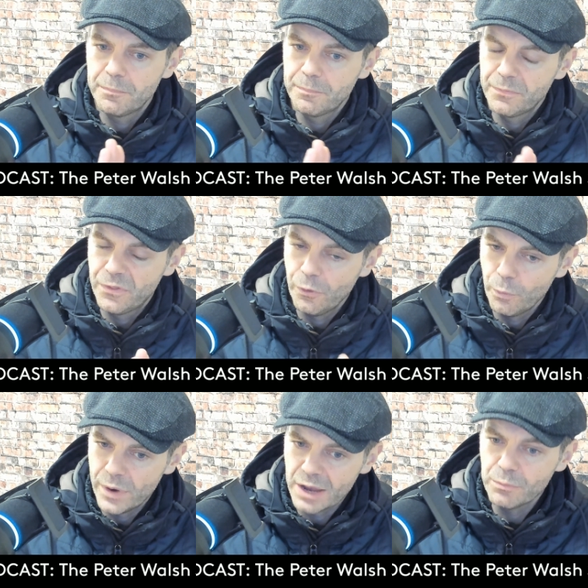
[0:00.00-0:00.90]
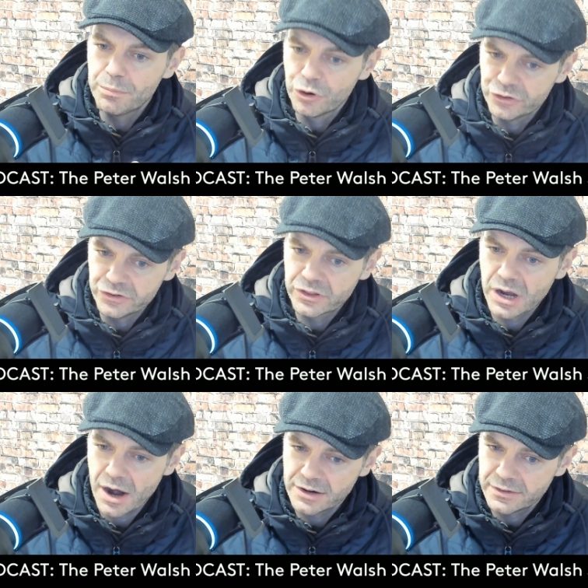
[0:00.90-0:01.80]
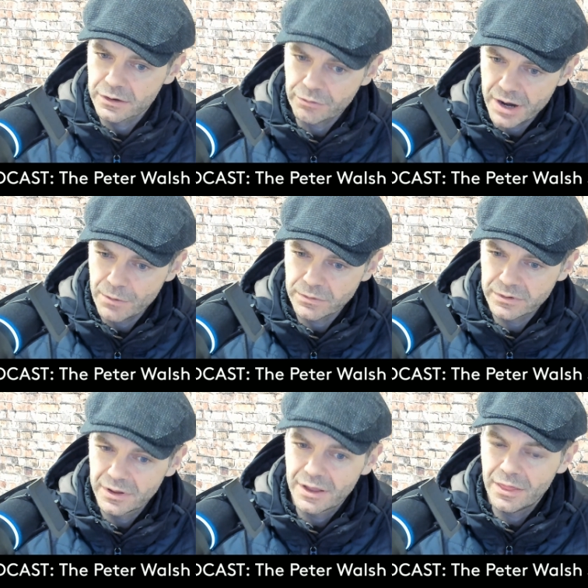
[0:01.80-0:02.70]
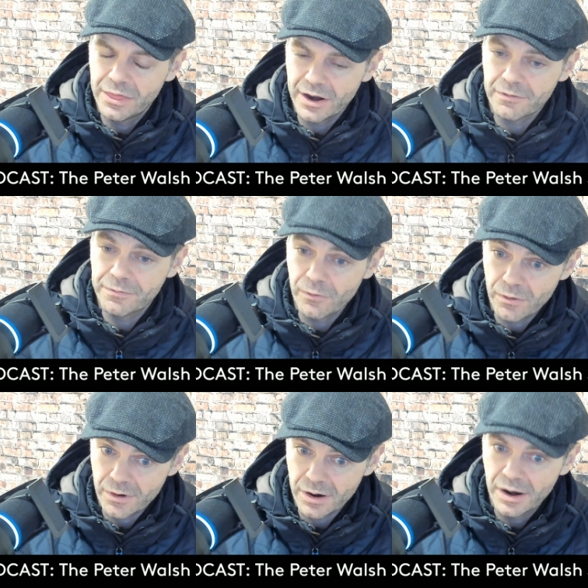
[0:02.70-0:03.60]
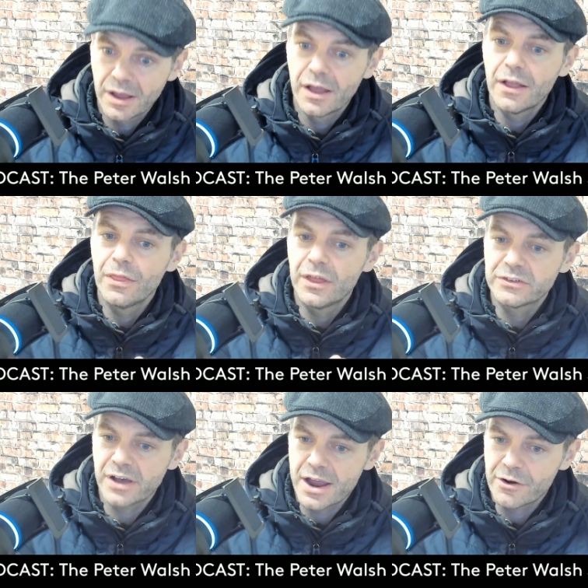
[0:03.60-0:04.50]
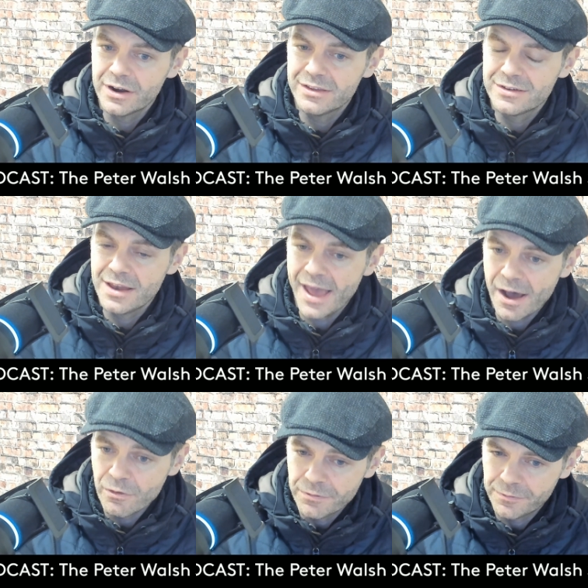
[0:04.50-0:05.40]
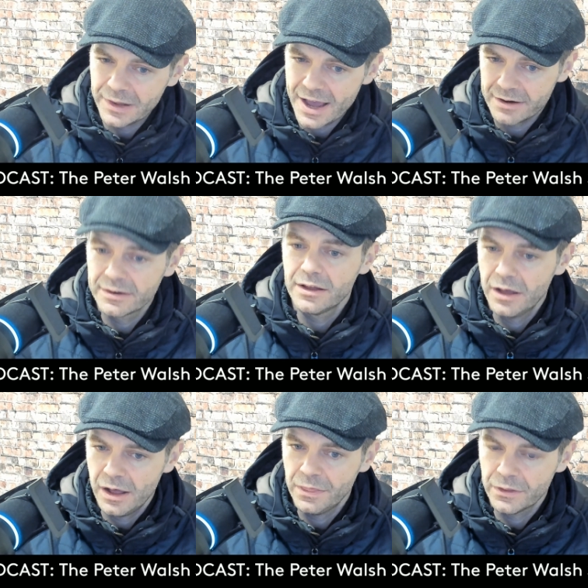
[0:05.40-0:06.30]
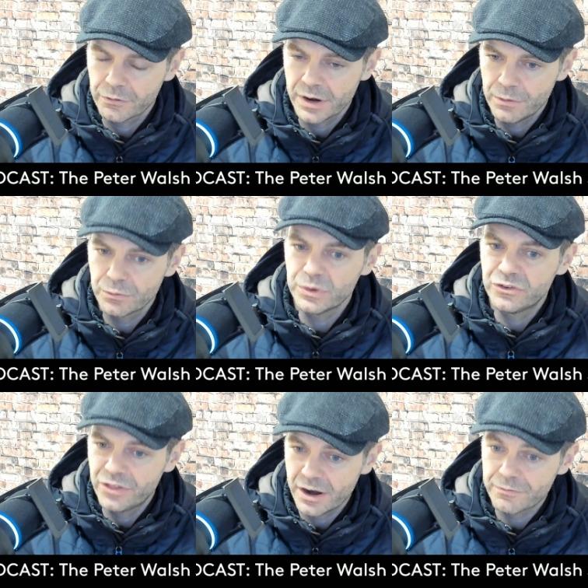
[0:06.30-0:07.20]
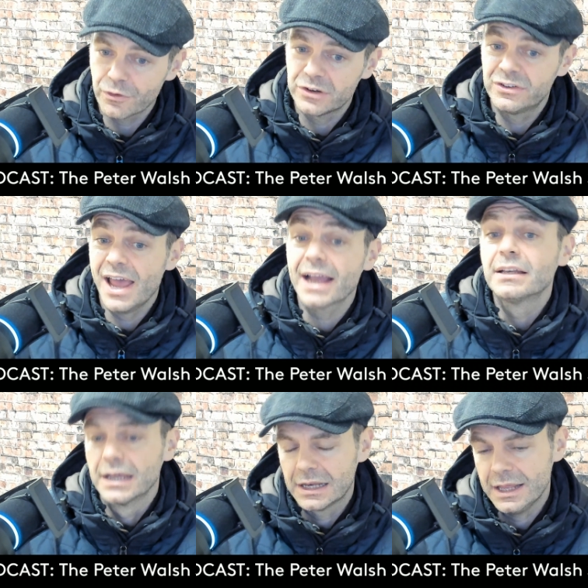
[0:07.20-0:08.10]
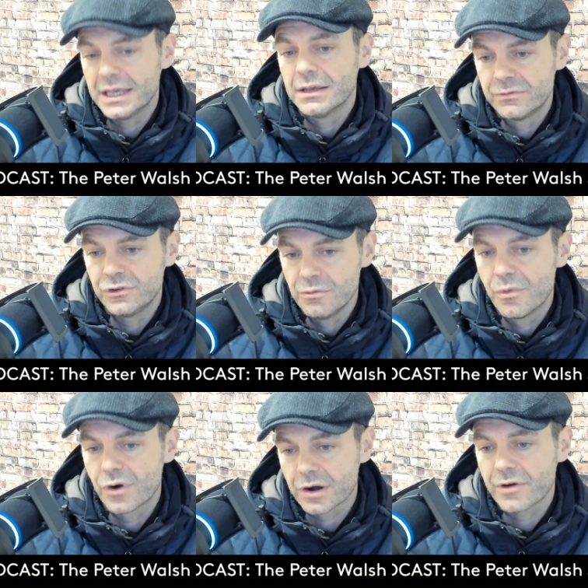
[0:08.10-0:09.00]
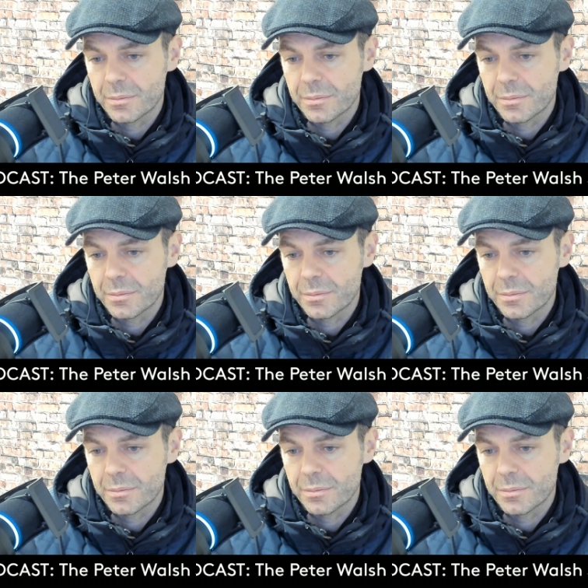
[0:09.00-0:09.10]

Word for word: the wing pushes the car to the ground, therefore the tire is now flat on the ground, which therefore technically gives you more grip,